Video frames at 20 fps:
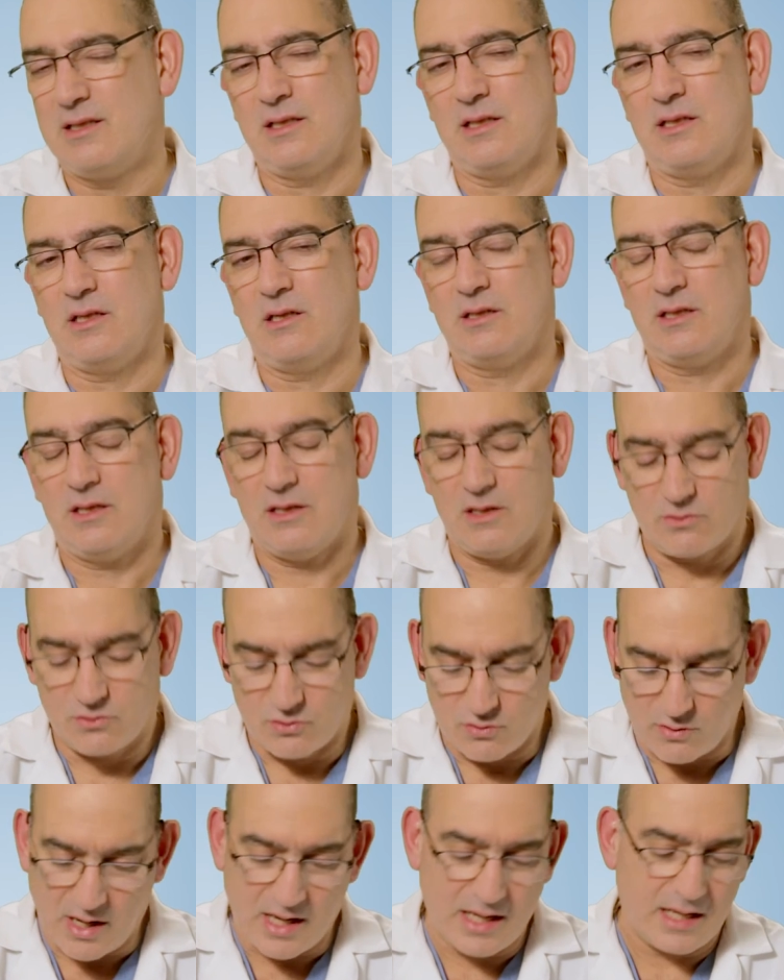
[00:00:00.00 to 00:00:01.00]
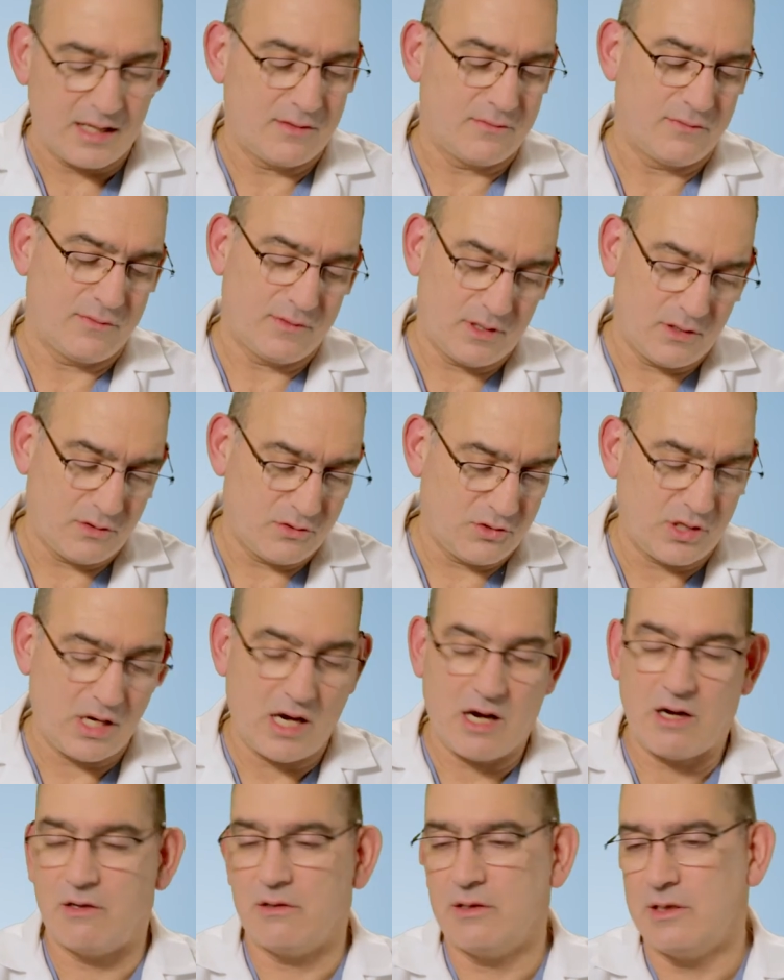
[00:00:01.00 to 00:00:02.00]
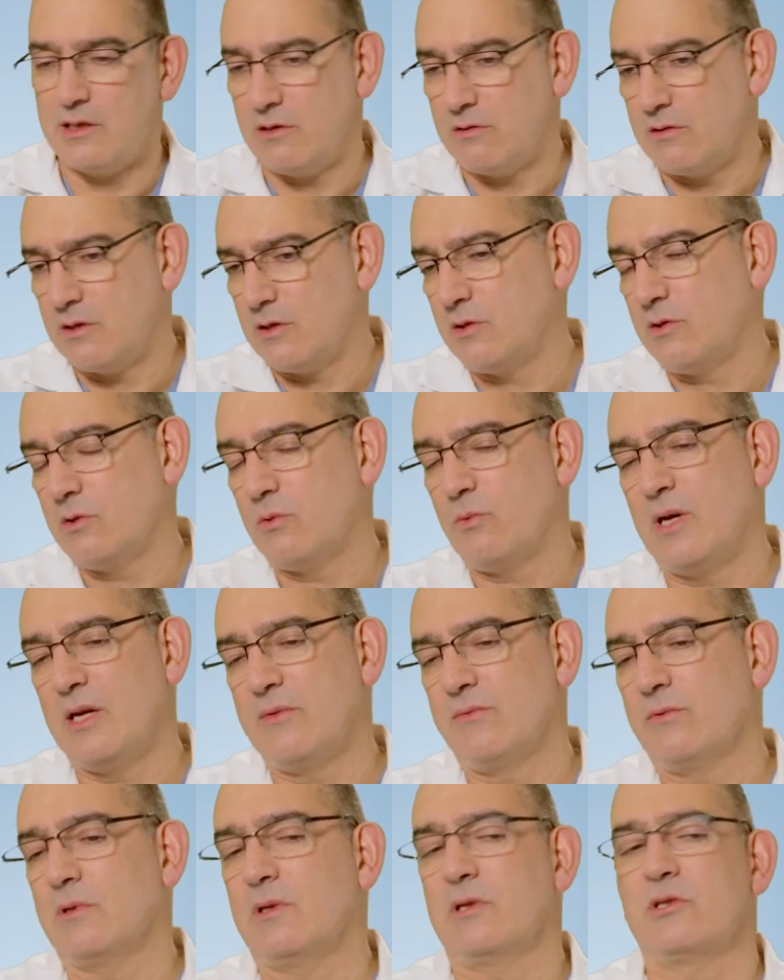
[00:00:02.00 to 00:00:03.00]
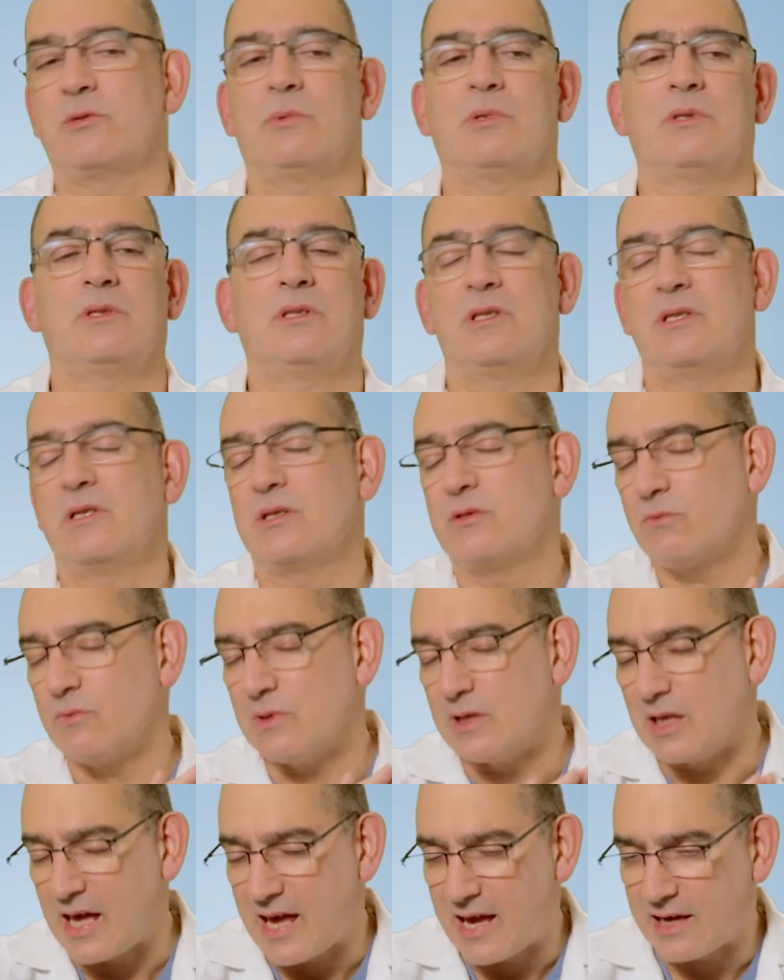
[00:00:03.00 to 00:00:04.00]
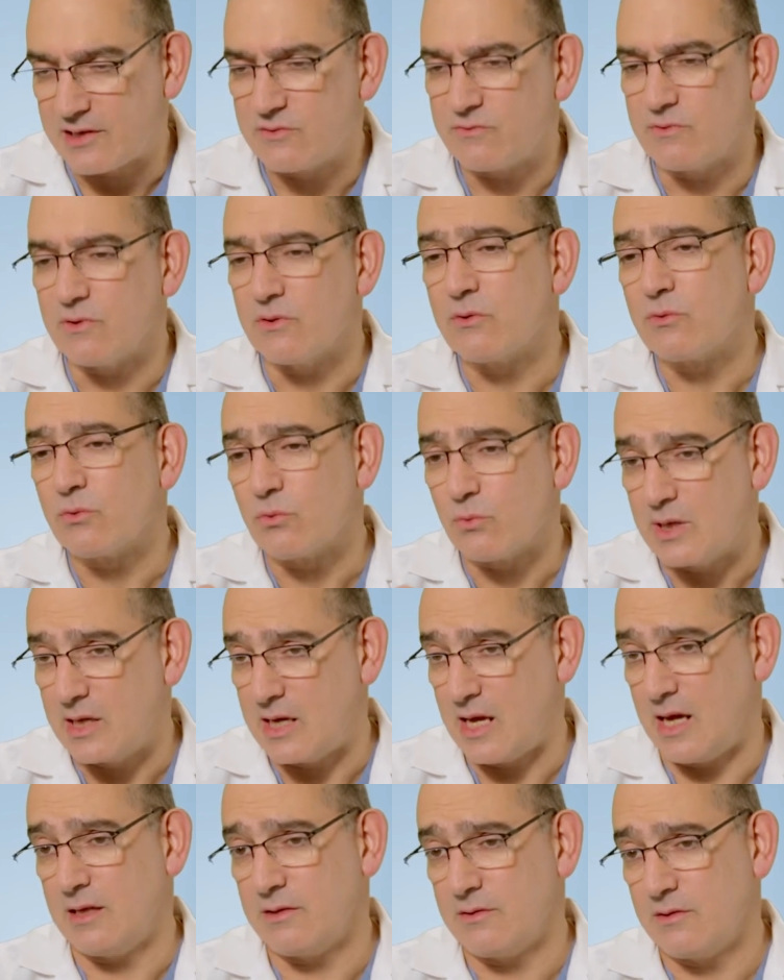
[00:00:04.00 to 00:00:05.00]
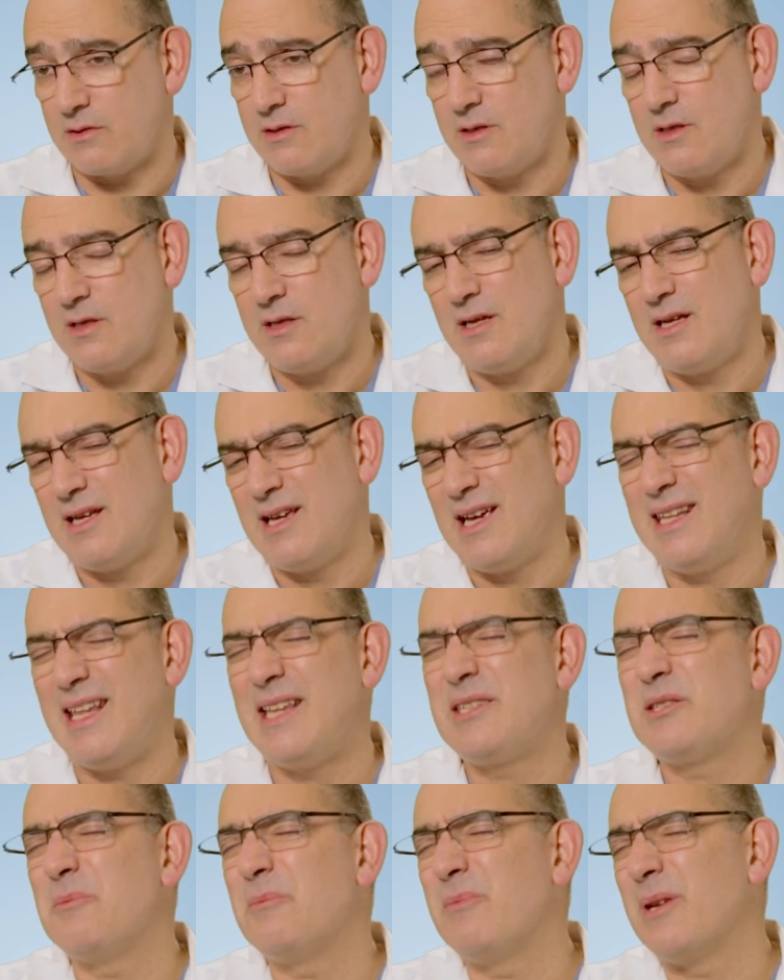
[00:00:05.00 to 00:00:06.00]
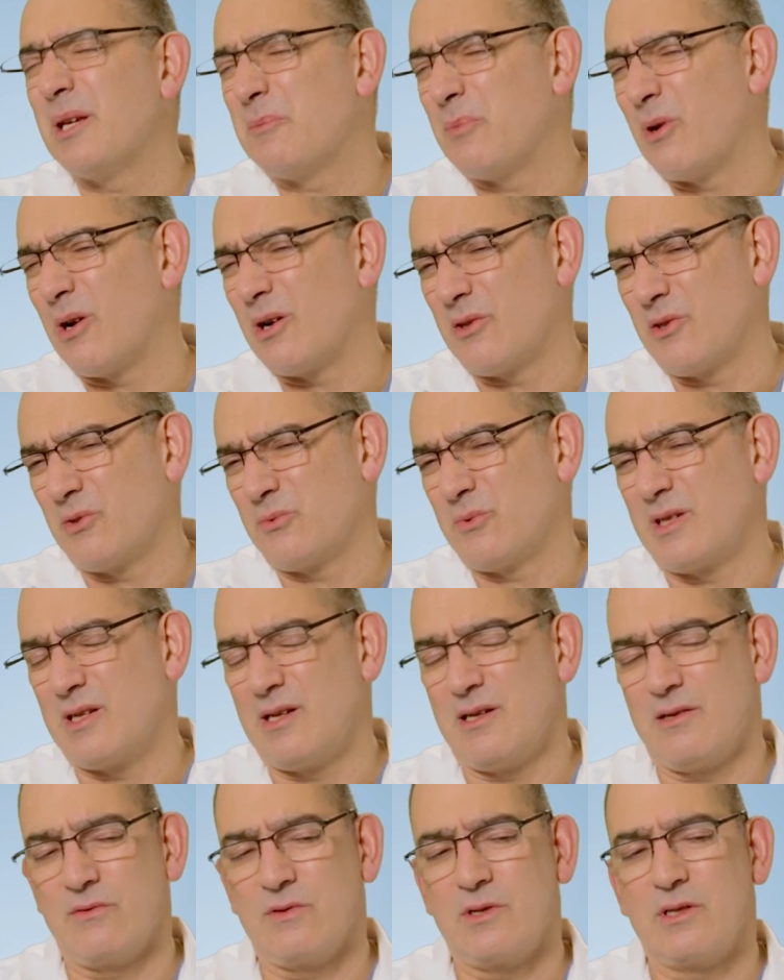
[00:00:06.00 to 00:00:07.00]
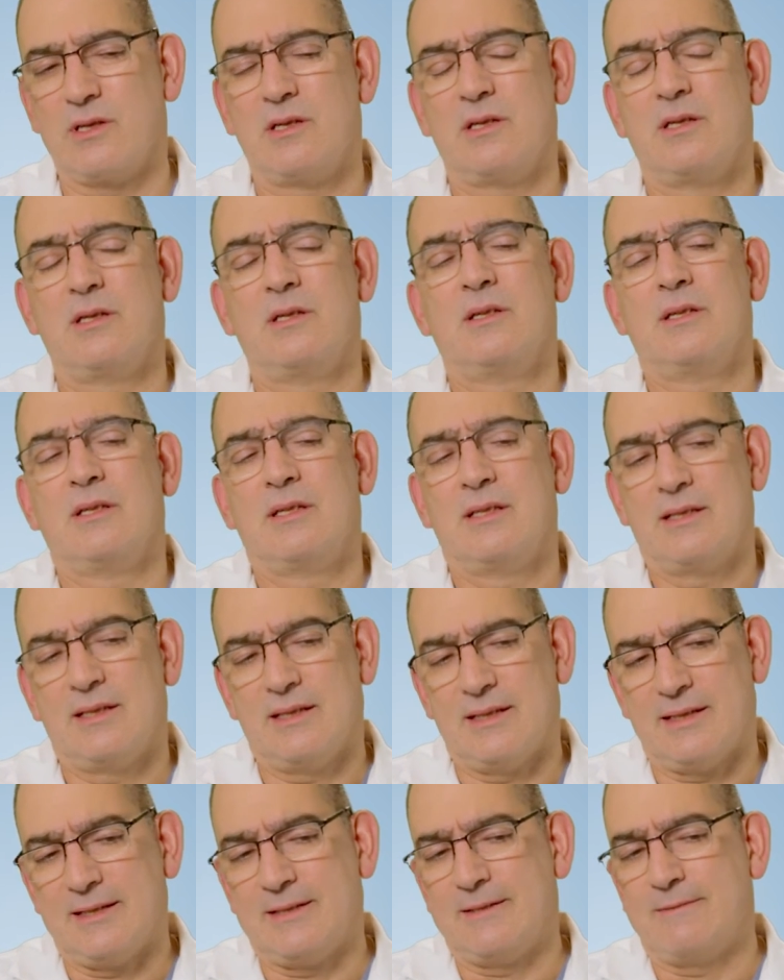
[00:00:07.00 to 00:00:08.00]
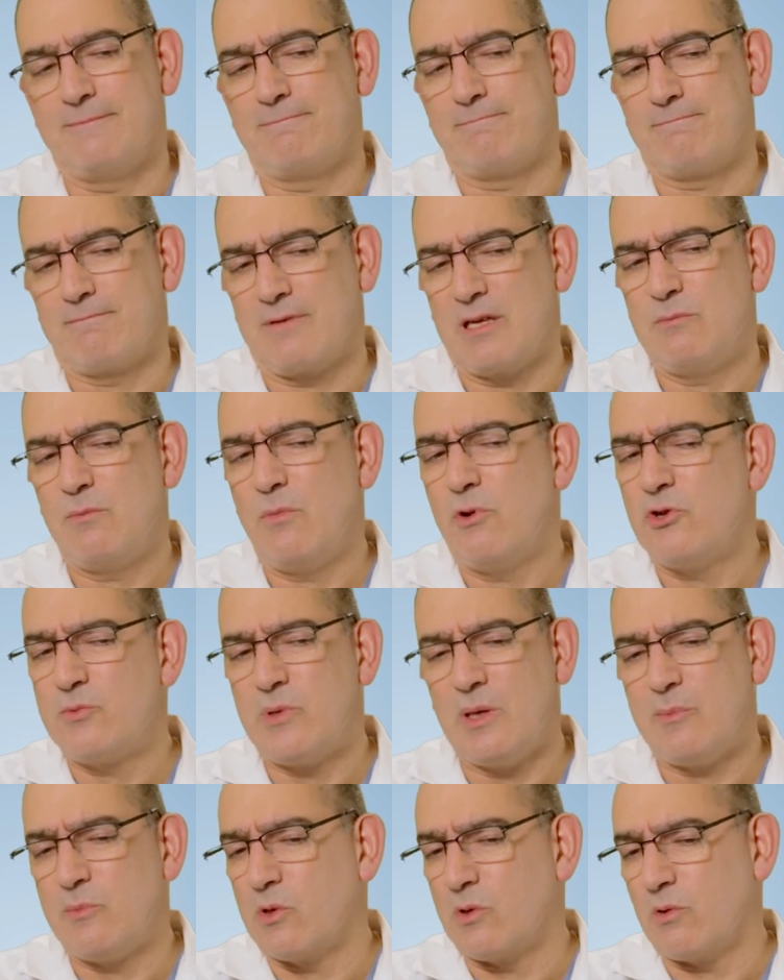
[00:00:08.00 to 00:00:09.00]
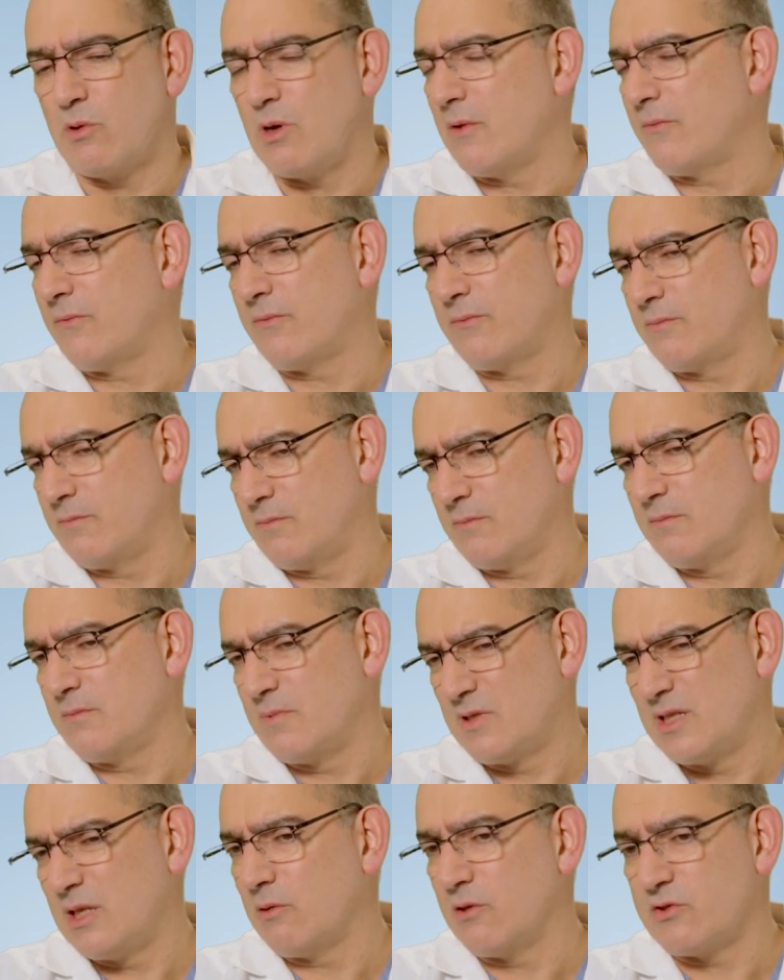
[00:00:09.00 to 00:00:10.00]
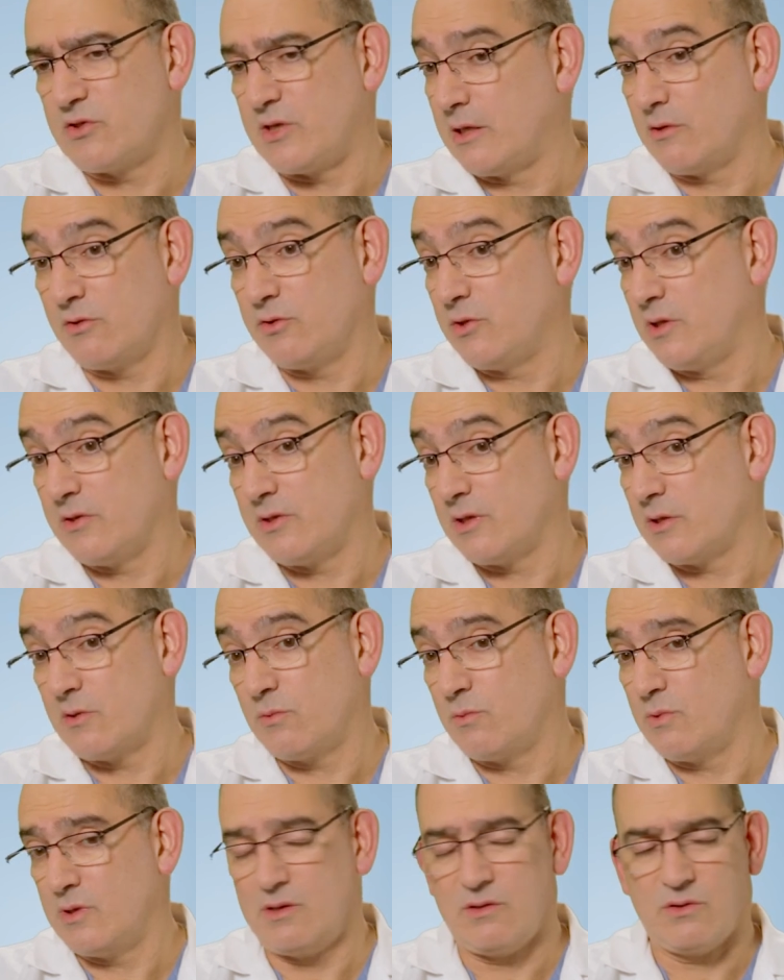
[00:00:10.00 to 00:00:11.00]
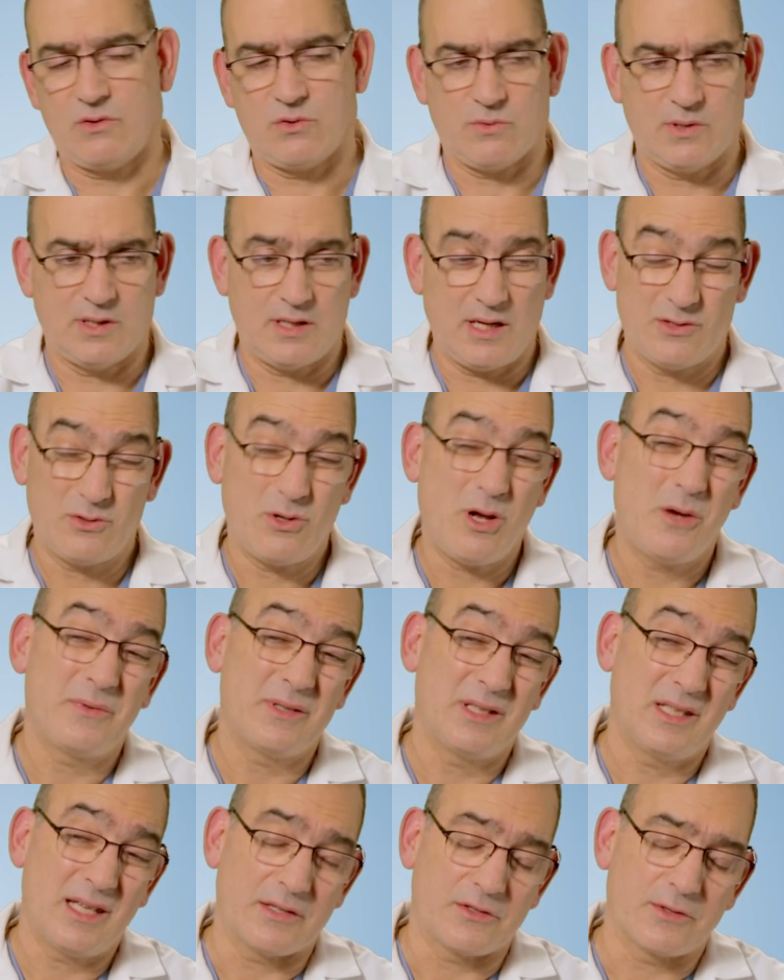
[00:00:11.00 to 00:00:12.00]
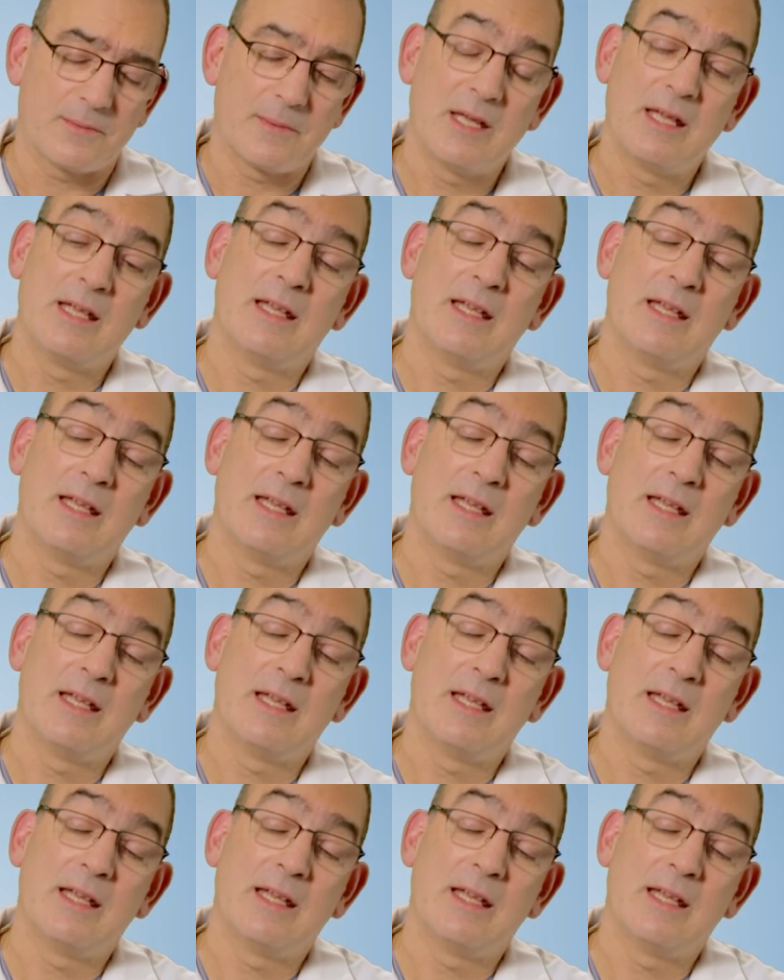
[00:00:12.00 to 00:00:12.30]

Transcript: You don't drive, you don't shower, you don't hug your wife or husband, you just relax for 3 days. And that's a big part of the recovery. And most people are off serious analgesics within 3 days, often less.